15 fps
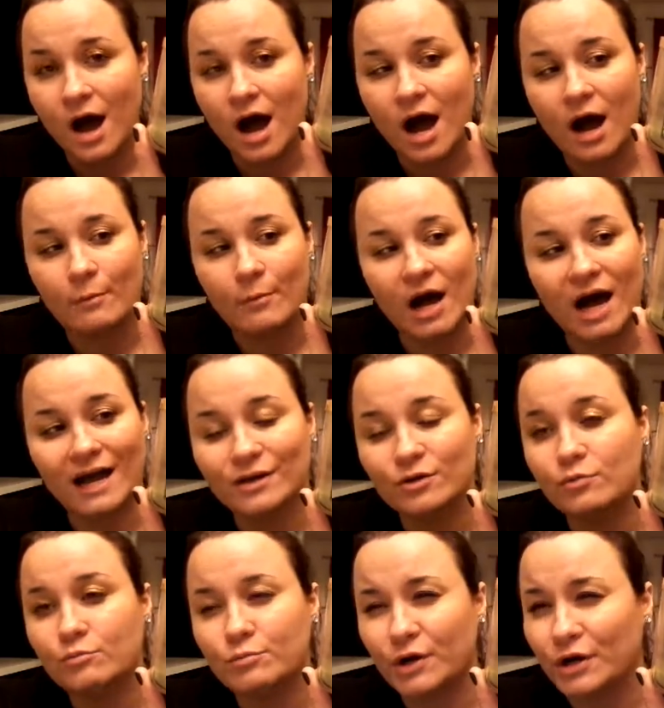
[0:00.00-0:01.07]
I
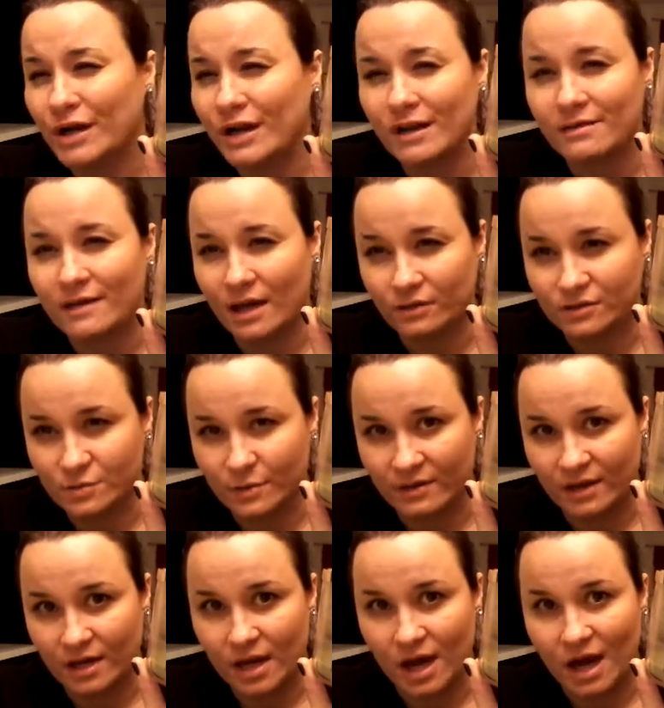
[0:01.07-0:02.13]
don't burn anything else
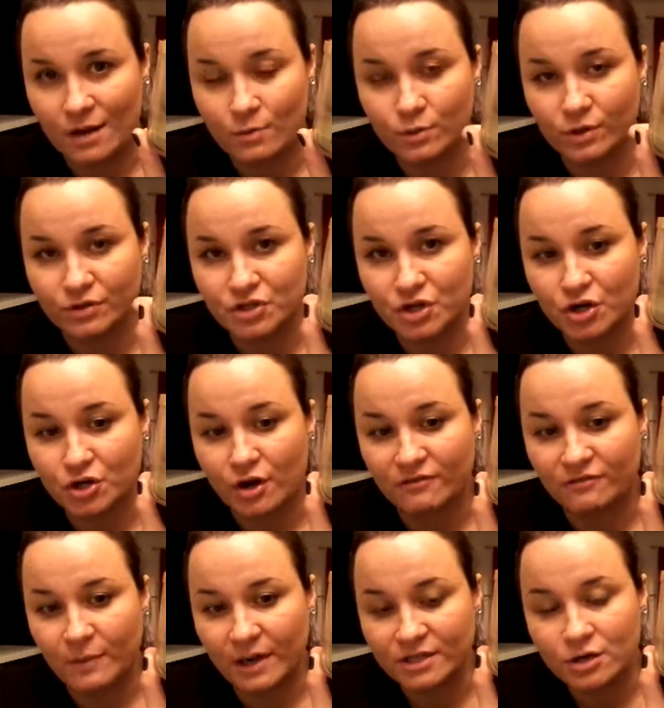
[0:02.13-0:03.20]
with it. I will turn
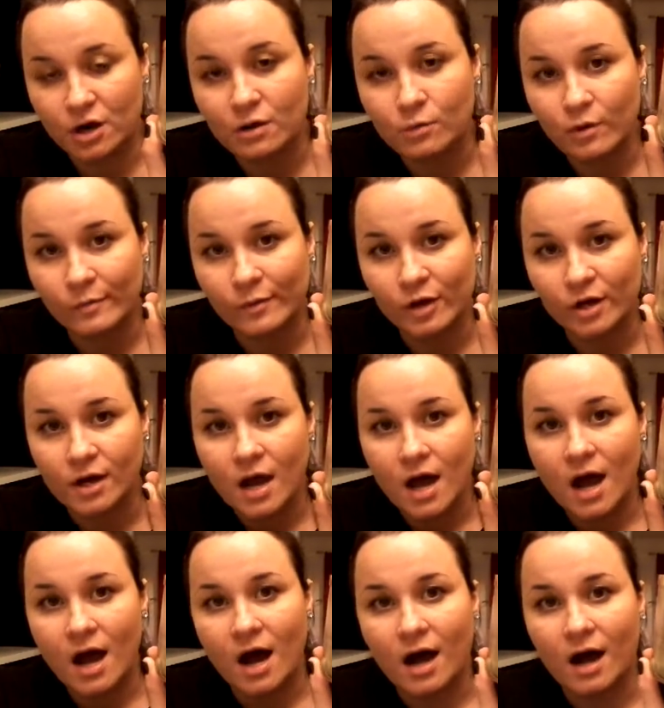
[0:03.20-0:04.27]
off my tart warmer
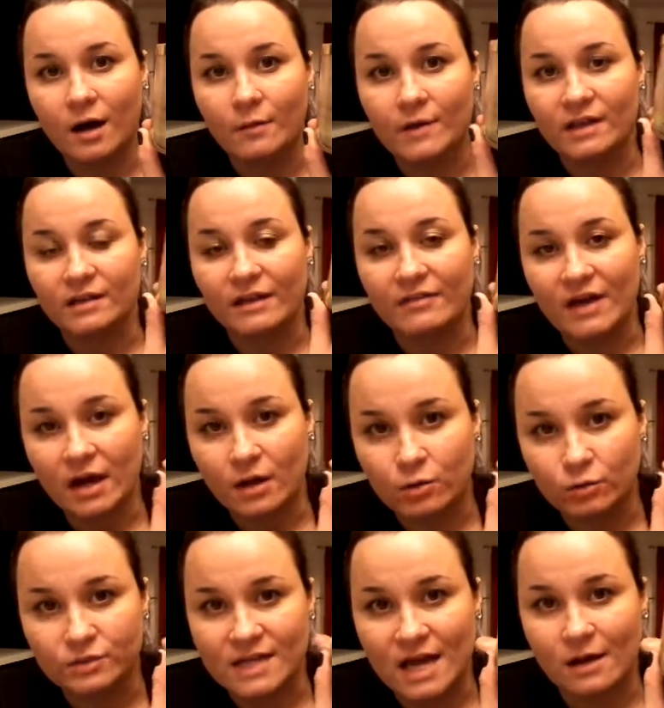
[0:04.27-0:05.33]
and let that
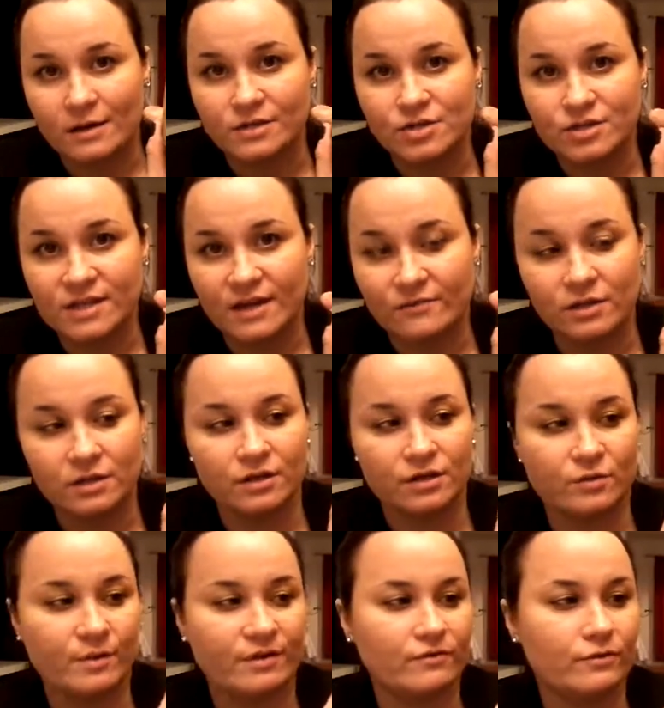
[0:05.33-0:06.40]
cool down and just give it a
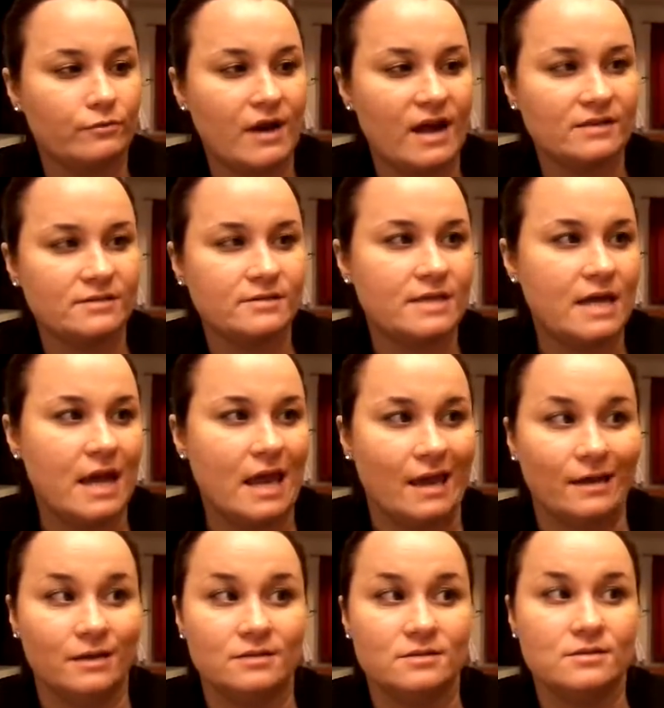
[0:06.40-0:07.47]
little bit of a rest.
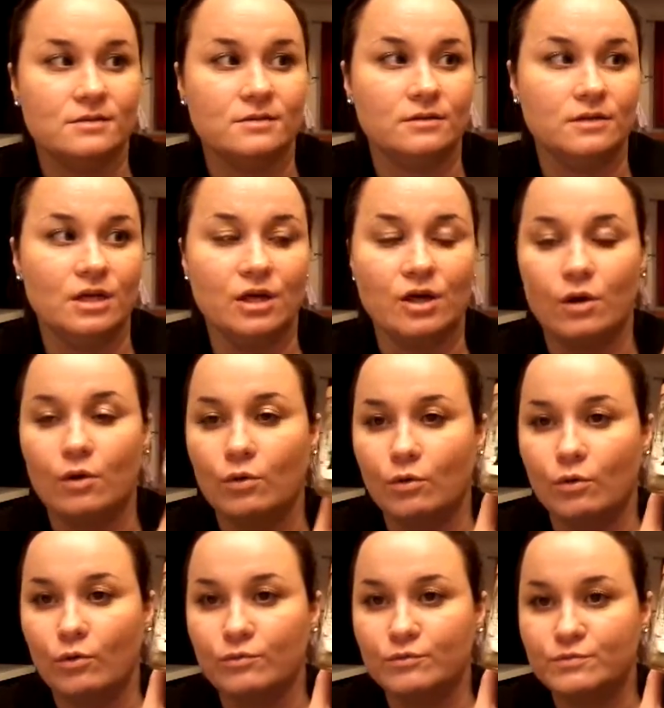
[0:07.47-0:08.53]
And, you know,
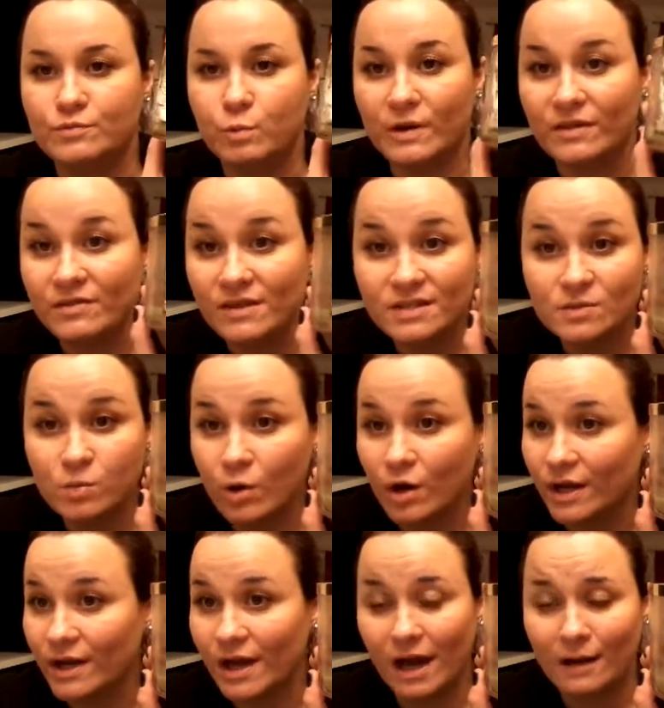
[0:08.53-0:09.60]
with this
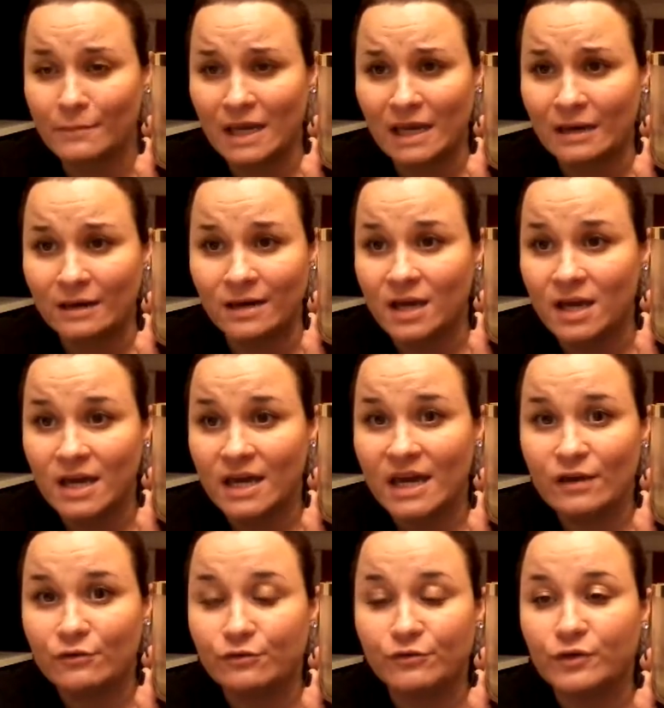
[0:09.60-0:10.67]
one, I mean,
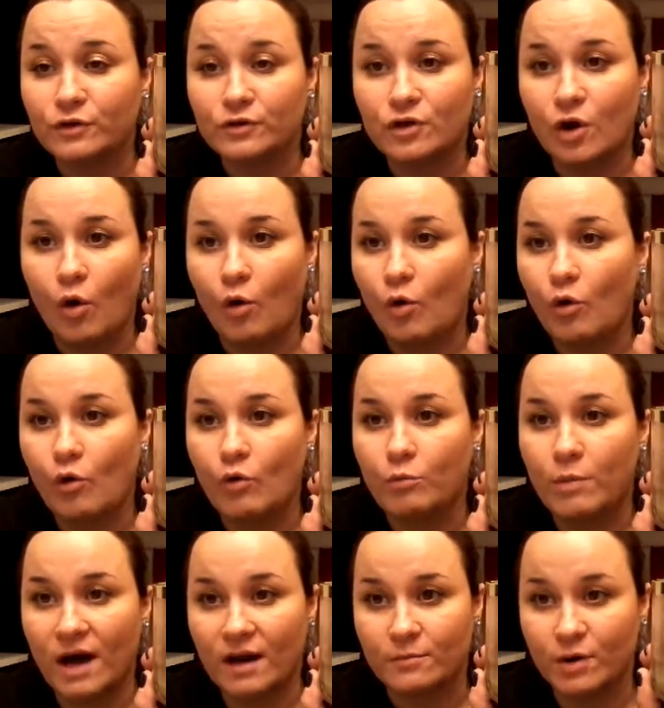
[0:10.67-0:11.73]
it filled the whole
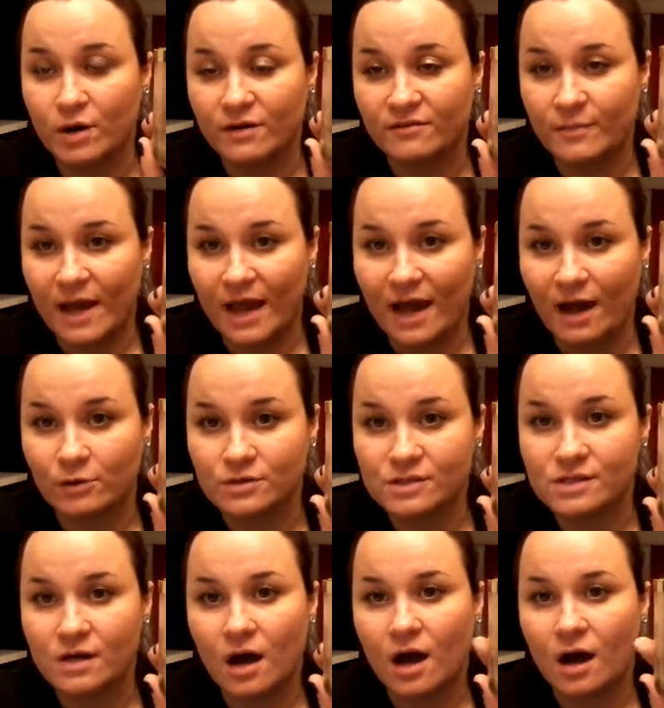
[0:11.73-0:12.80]
bottom part of my
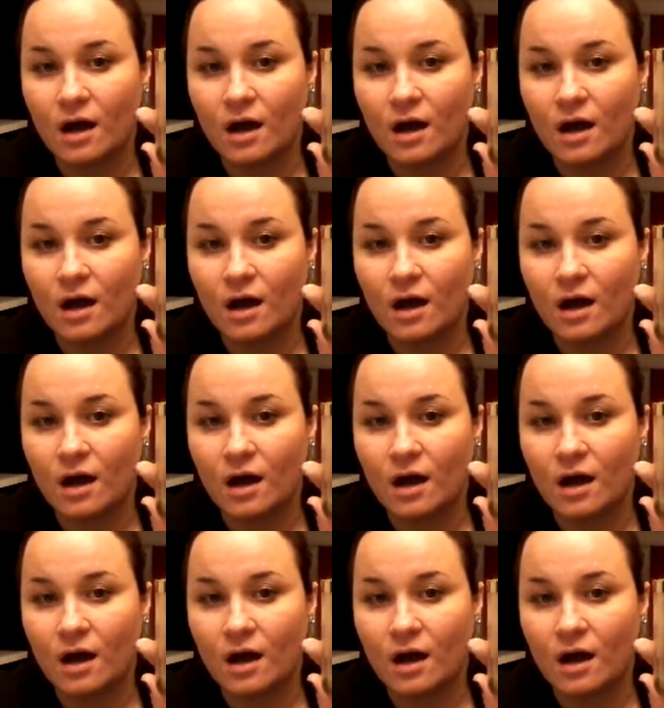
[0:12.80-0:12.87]
house.